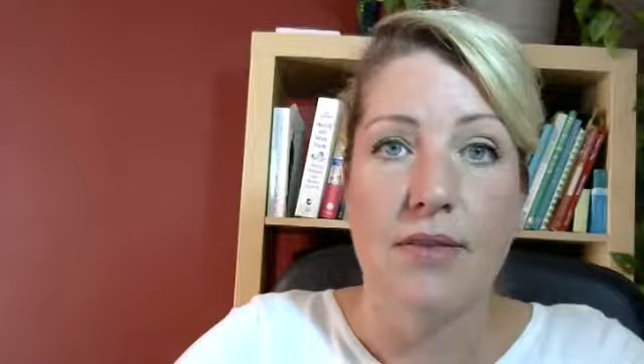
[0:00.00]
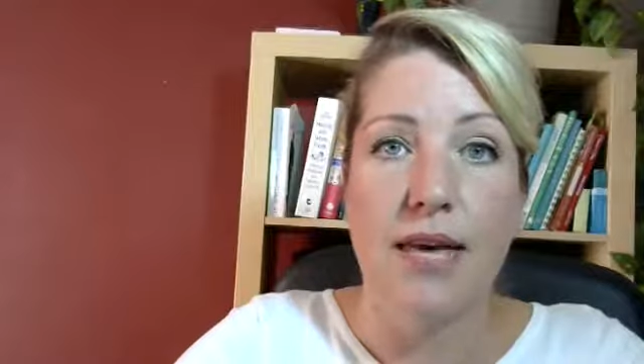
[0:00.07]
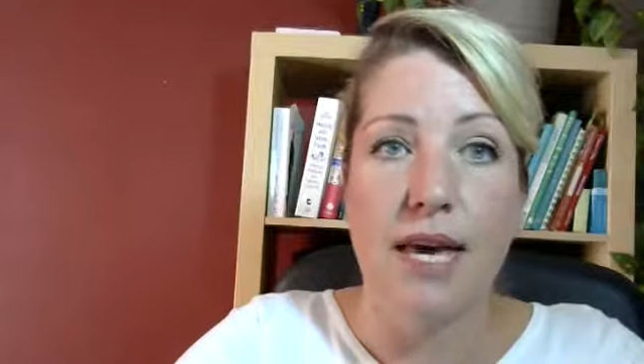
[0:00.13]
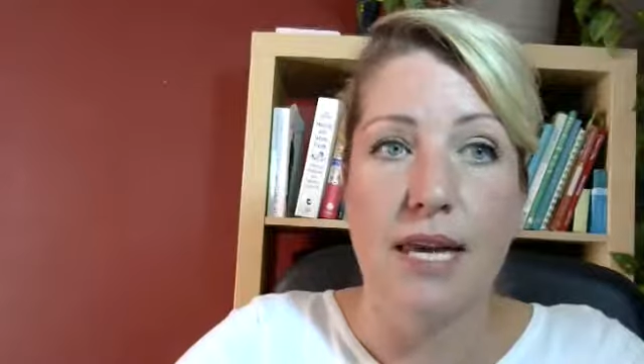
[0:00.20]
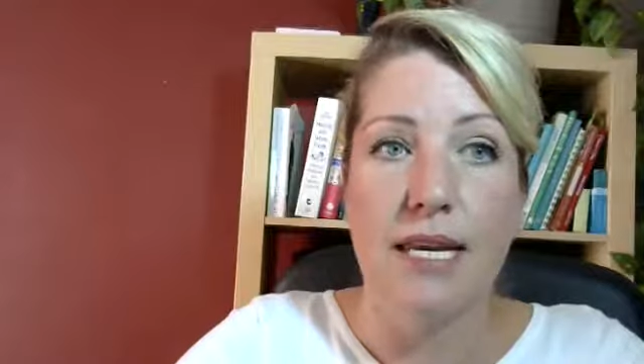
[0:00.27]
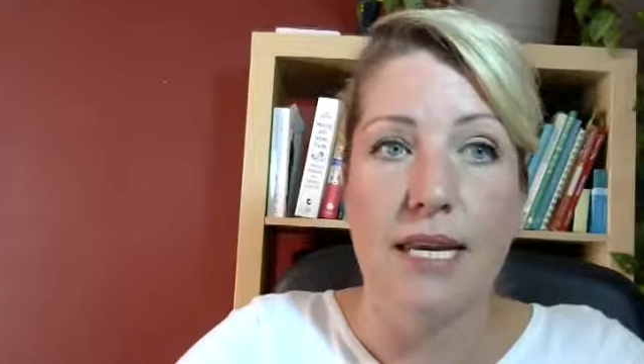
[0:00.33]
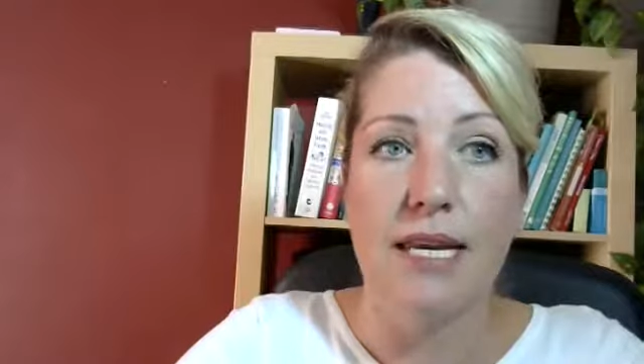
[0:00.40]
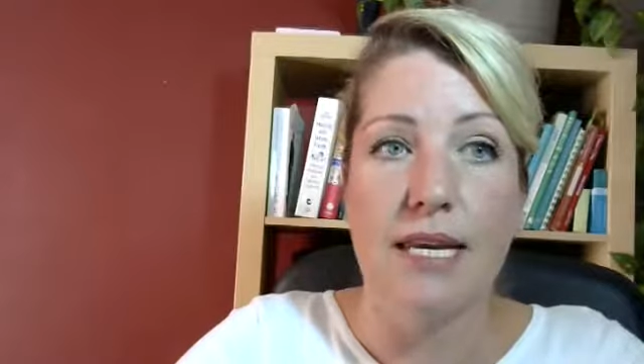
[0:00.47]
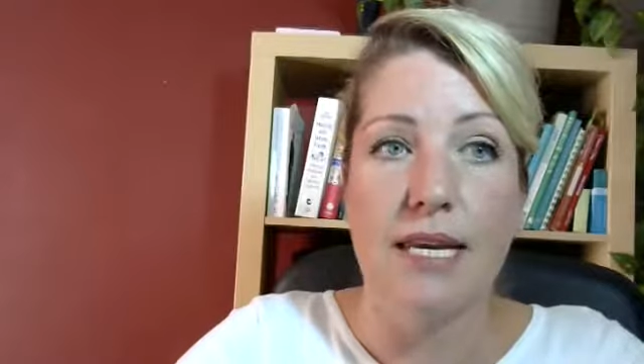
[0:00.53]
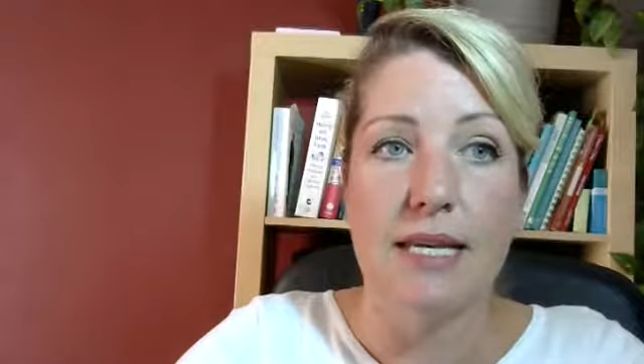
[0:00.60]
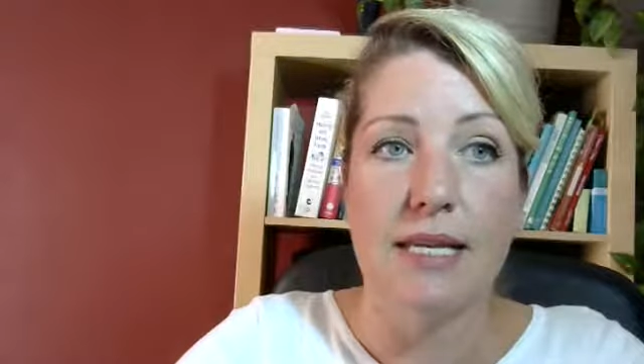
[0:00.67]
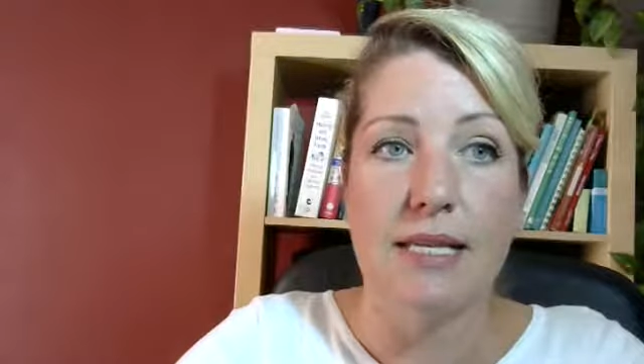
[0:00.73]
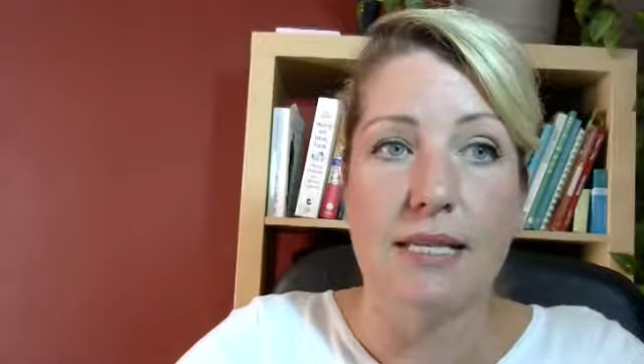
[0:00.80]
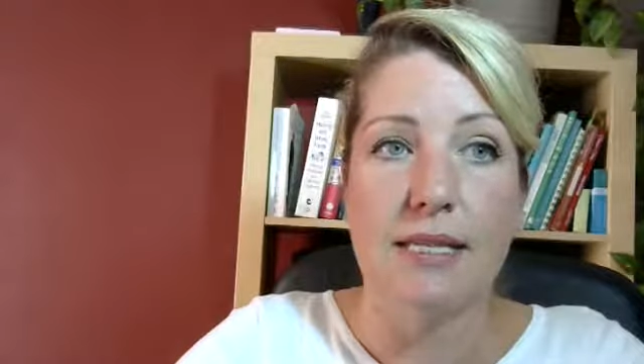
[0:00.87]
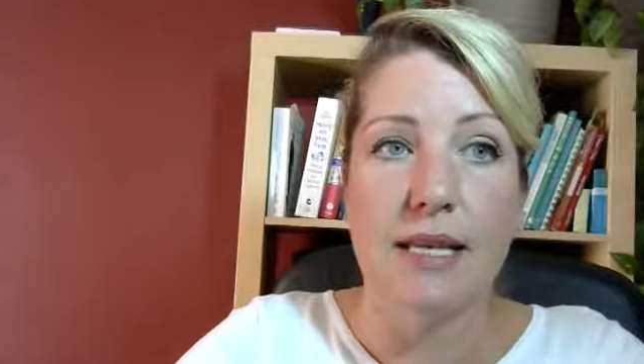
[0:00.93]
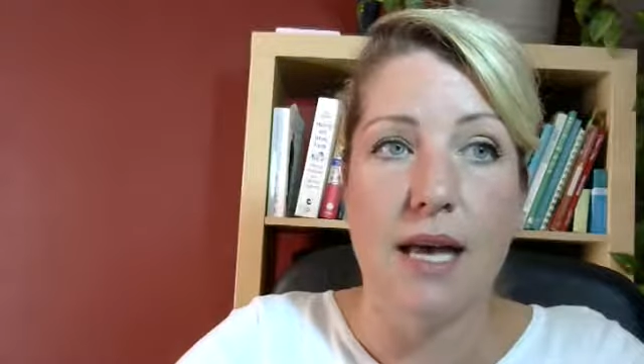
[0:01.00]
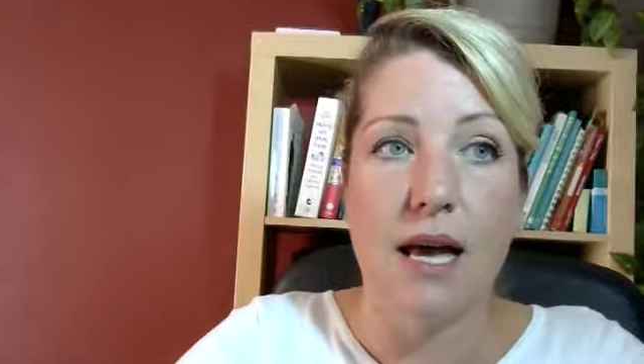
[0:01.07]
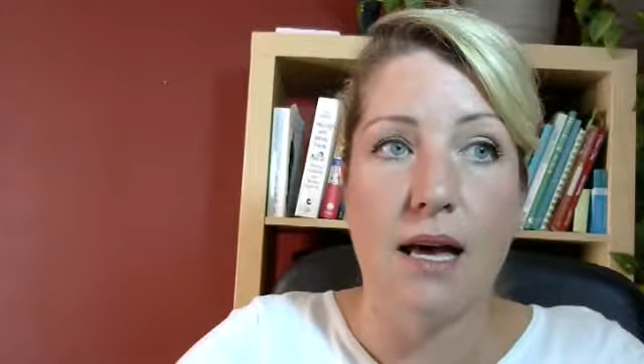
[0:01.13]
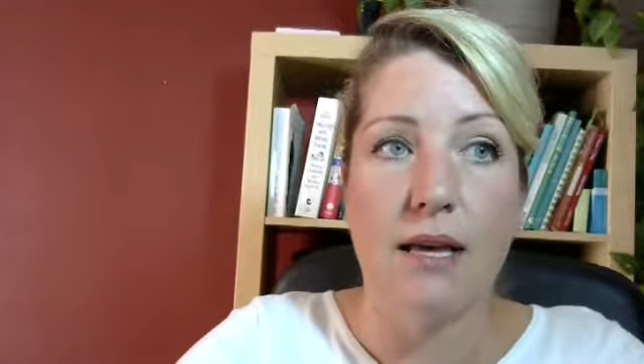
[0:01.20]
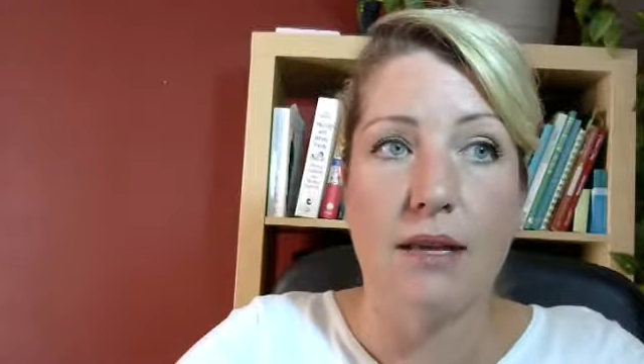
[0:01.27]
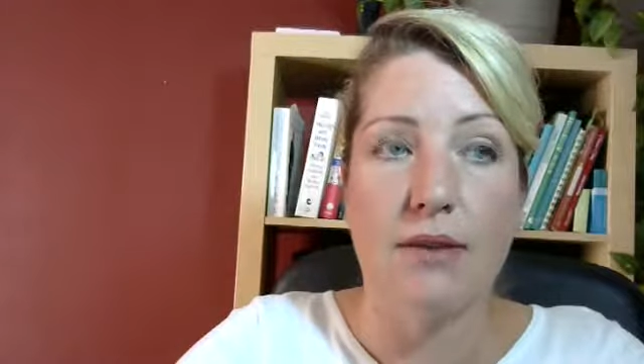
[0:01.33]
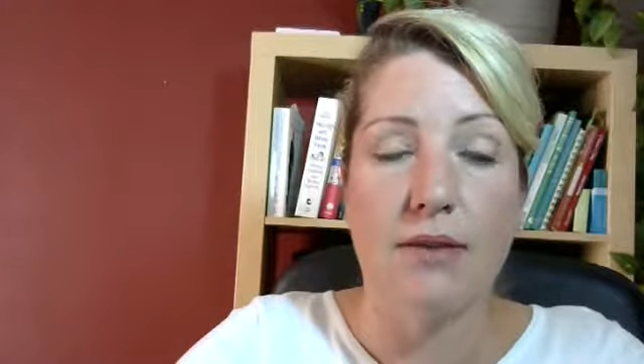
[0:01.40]
that it is
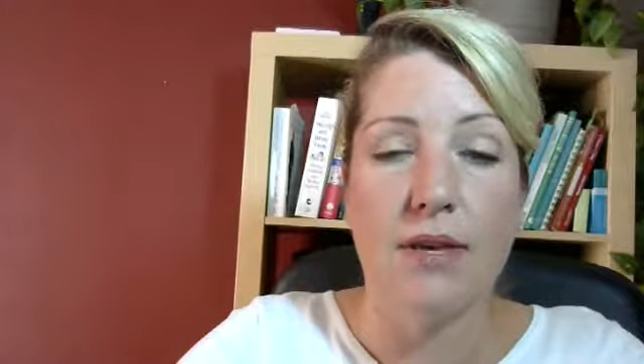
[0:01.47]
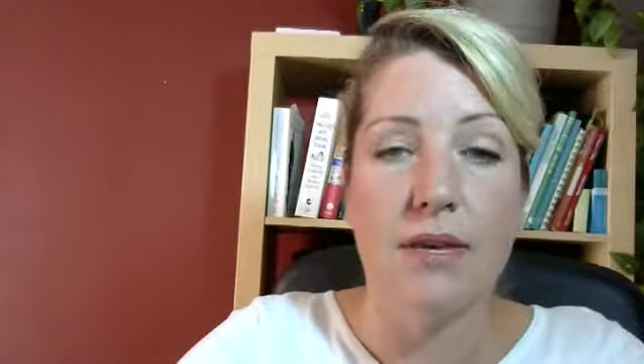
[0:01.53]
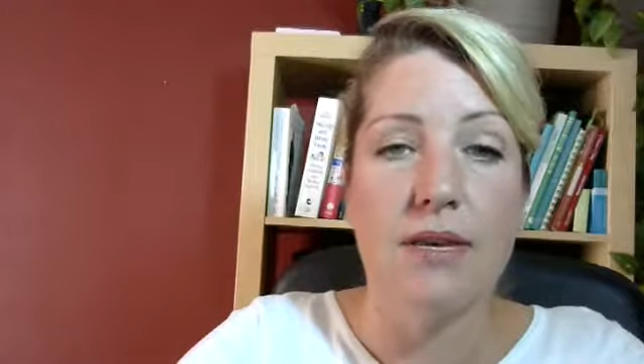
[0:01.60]
the